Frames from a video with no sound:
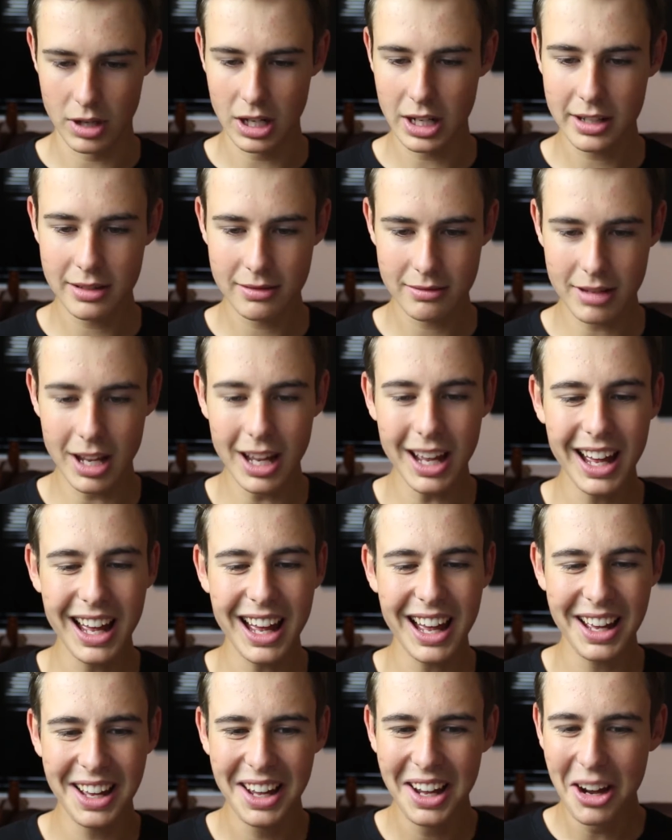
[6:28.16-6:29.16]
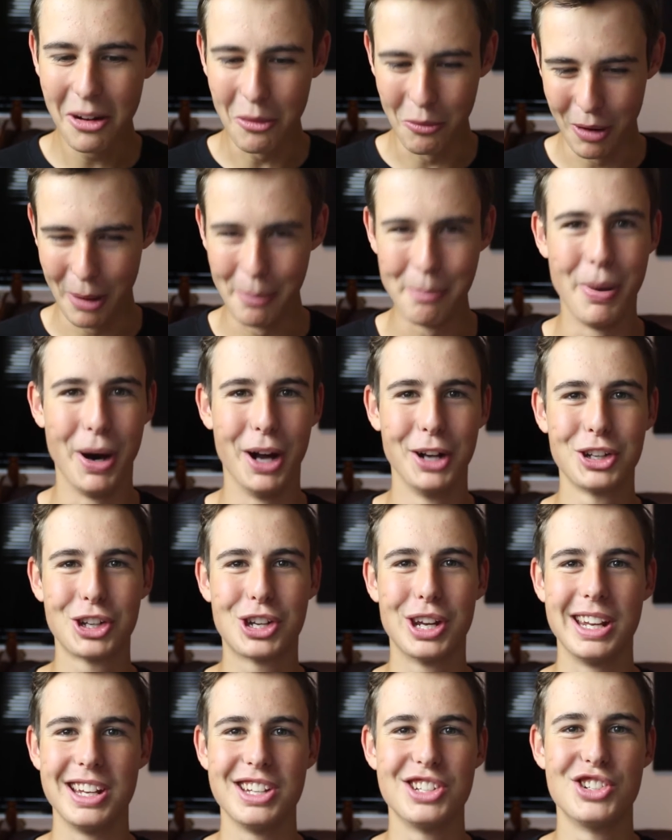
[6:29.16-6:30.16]
Really? One
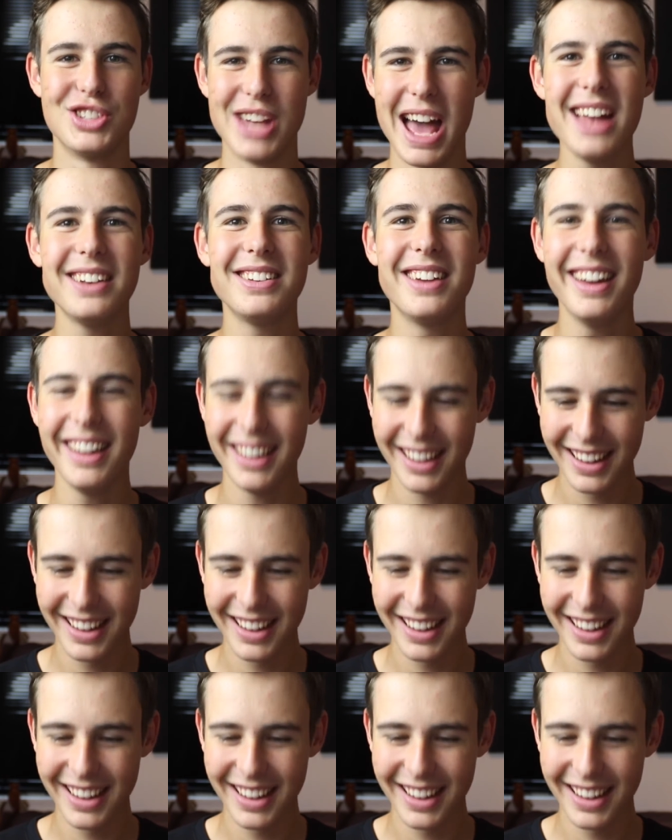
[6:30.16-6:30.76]
punch and he's dead?